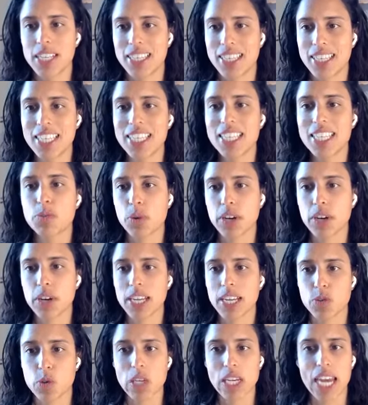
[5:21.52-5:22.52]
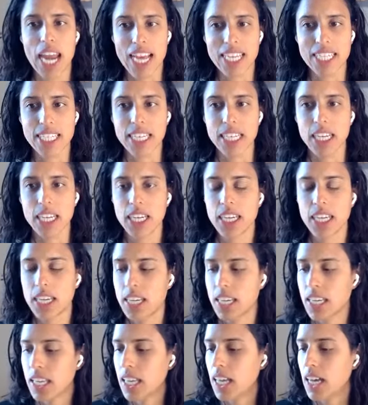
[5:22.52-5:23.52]
it's this is where it gets really nasty,
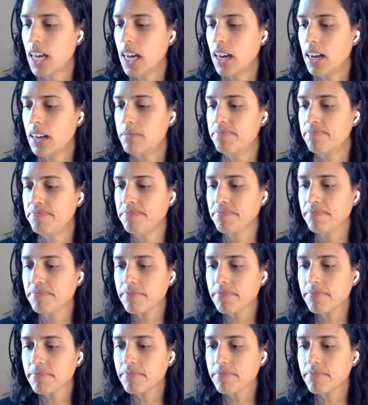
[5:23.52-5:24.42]
um,